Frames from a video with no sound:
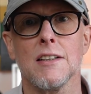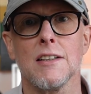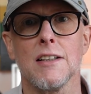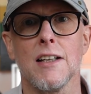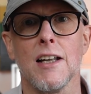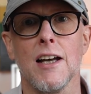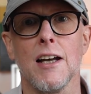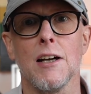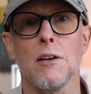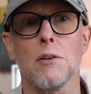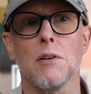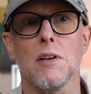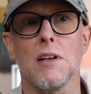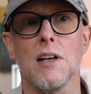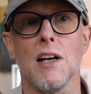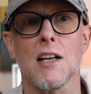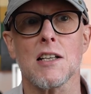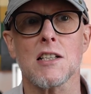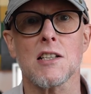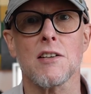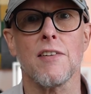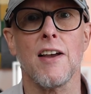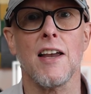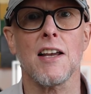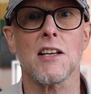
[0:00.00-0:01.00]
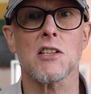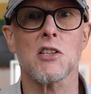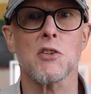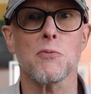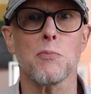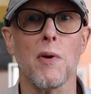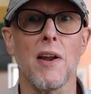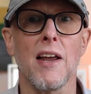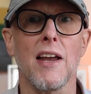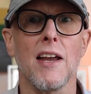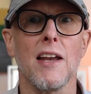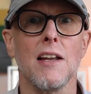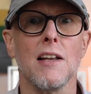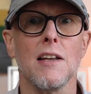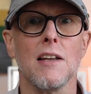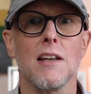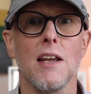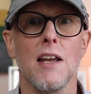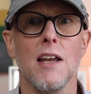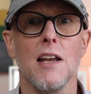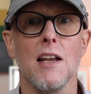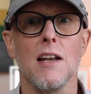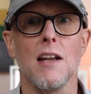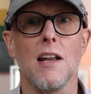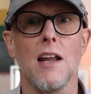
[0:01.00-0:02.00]
Now, as I've explained
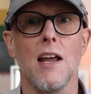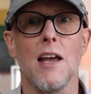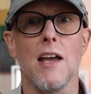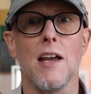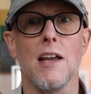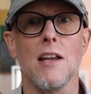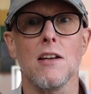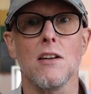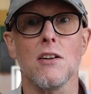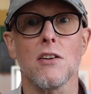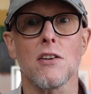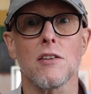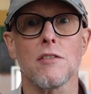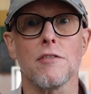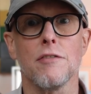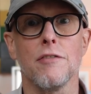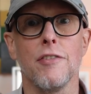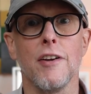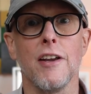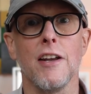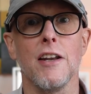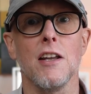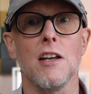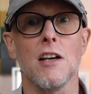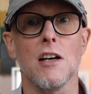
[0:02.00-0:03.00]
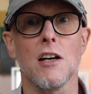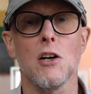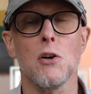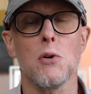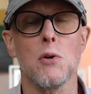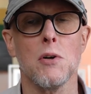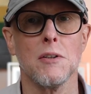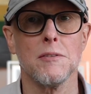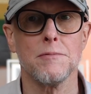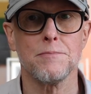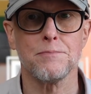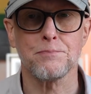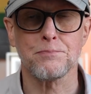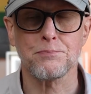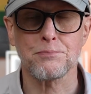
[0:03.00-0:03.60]
in another video